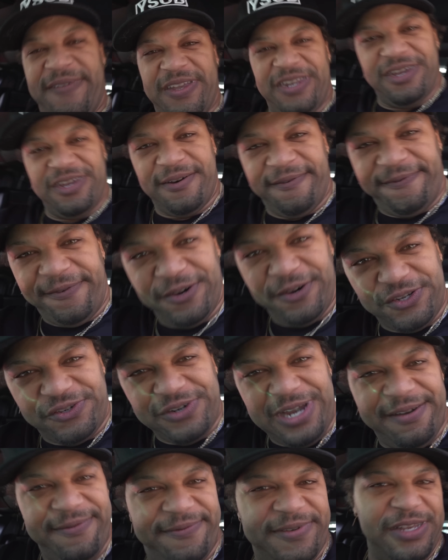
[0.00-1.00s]
video. First
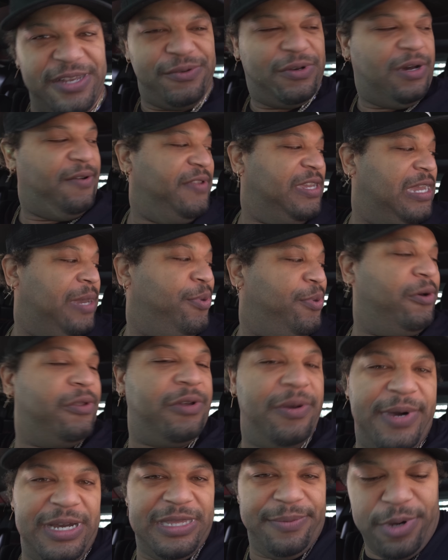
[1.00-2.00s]
drive V12, you get pulled
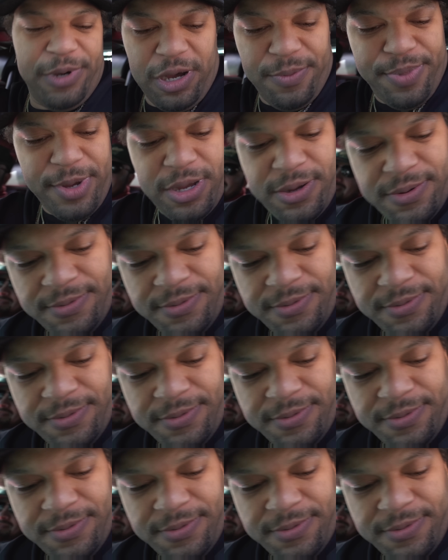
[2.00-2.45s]
over by the popo.